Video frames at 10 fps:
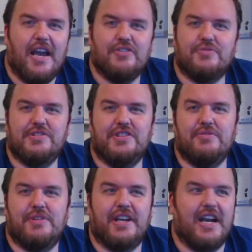I was
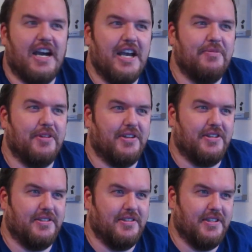originally wanting
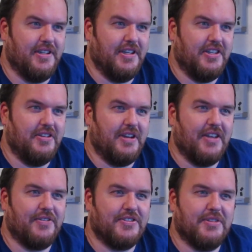Heimdall. You know,
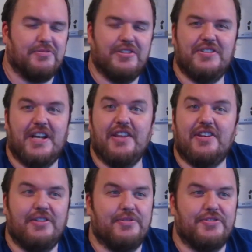as for some reason, I
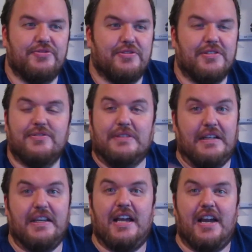thought he was a dwarf.
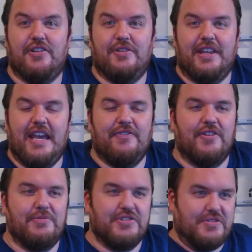Again, I don't know where that came
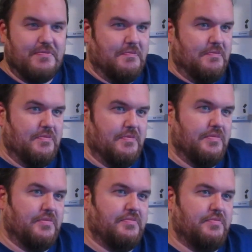from. Just
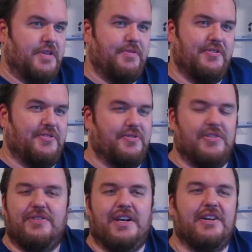maybe he's a
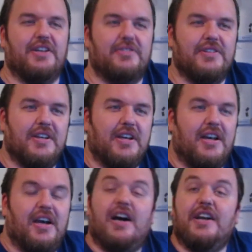dwarf. I don't know.
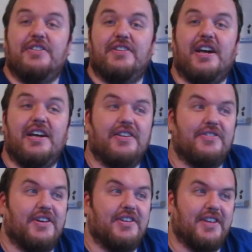Uh, he's not,
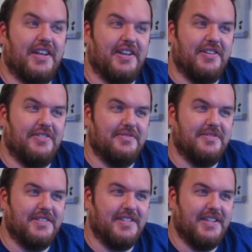as far as I know.
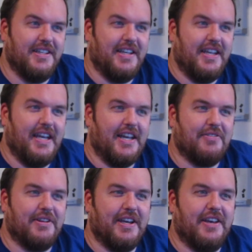And a
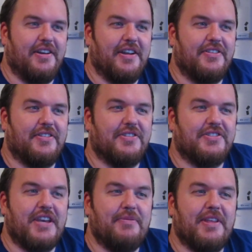quick internet
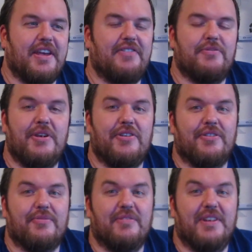search gave me that
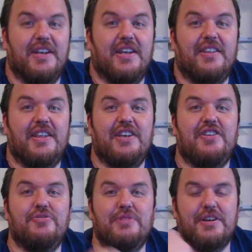information.
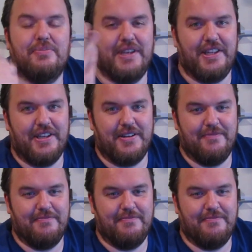Thank you, Wikipedia.